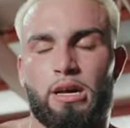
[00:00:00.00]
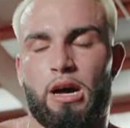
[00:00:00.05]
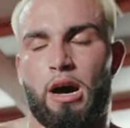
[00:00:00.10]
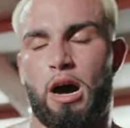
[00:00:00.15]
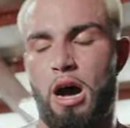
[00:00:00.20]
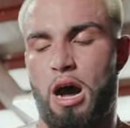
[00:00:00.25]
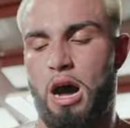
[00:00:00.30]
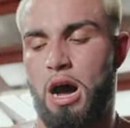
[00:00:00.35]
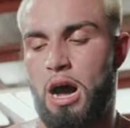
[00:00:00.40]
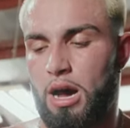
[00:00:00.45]

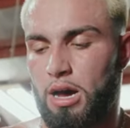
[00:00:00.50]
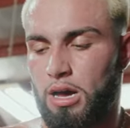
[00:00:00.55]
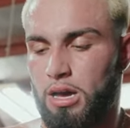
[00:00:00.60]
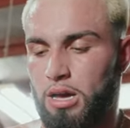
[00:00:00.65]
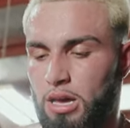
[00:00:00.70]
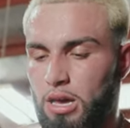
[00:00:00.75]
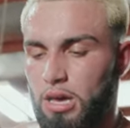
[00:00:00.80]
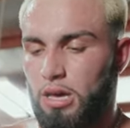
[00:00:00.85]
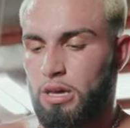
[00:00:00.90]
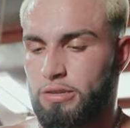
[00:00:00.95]
Uh,
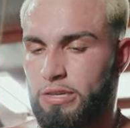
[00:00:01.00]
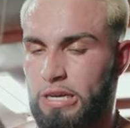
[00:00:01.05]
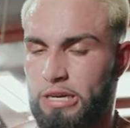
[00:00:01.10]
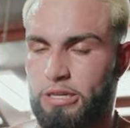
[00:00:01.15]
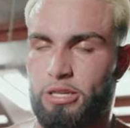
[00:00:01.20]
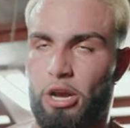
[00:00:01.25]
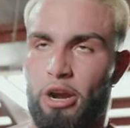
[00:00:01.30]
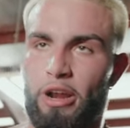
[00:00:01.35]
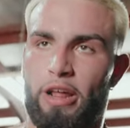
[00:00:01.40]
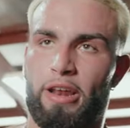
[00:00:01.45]

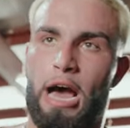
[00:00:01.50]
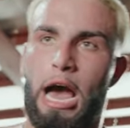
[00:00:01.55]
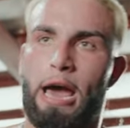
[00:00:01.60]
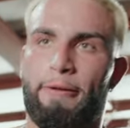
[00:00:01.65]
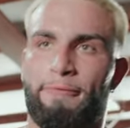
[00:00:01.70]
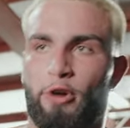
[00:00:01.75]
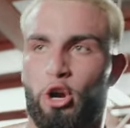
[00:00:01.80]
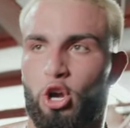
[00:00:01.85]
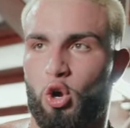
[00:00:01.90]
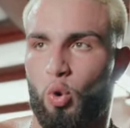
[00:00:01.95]
639
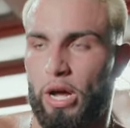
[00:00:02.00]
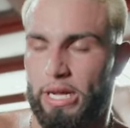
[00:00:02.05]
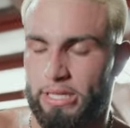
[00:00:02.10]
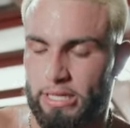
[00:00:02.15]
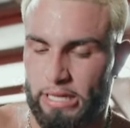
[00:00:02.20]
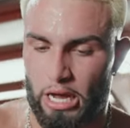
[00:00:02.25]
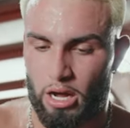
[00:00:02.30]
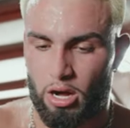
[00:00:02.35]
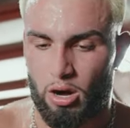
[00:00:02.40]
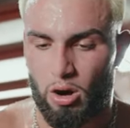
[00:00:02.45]
for a quick
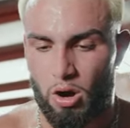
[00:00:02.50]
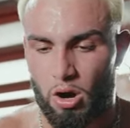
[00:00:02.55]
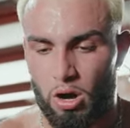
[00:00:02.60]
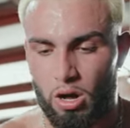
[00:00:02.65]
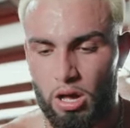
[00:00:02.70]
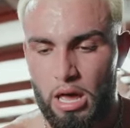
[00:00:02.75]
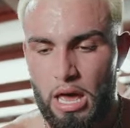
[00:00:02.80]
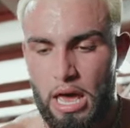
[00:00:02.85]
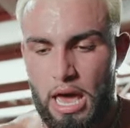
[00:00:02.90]
single.